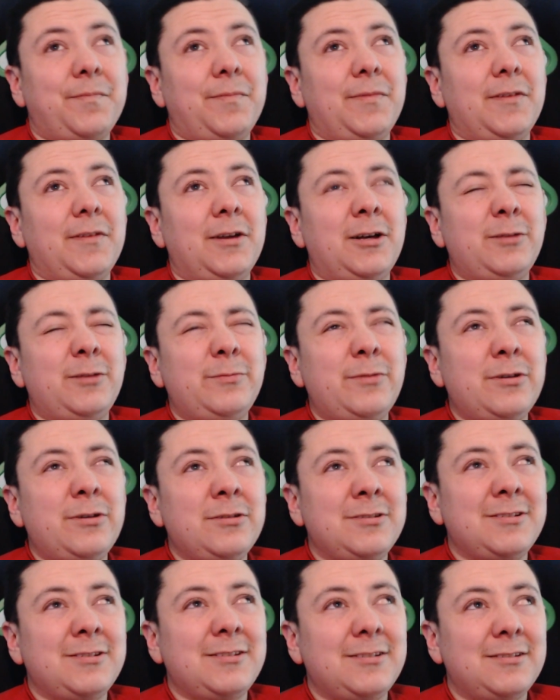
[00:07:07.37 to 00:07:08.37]

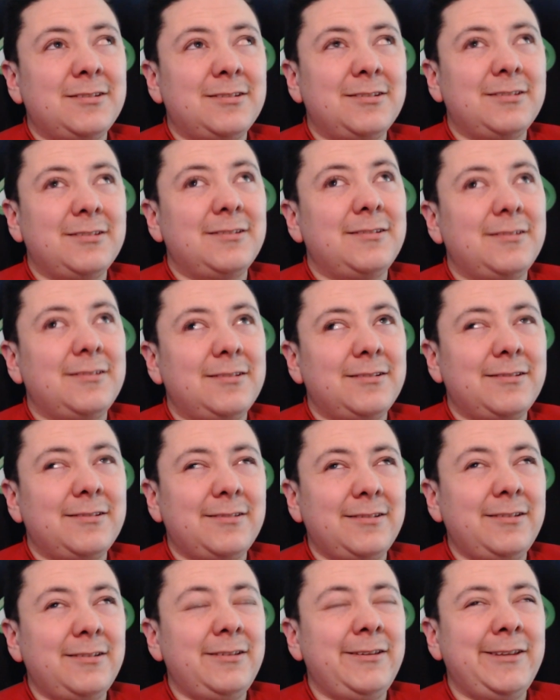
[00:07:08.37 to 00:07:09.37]
almost,
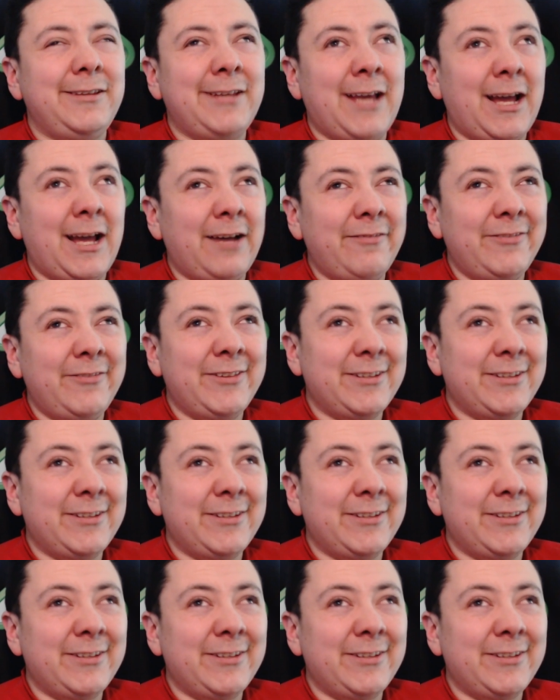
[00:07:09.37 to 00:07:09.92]
you have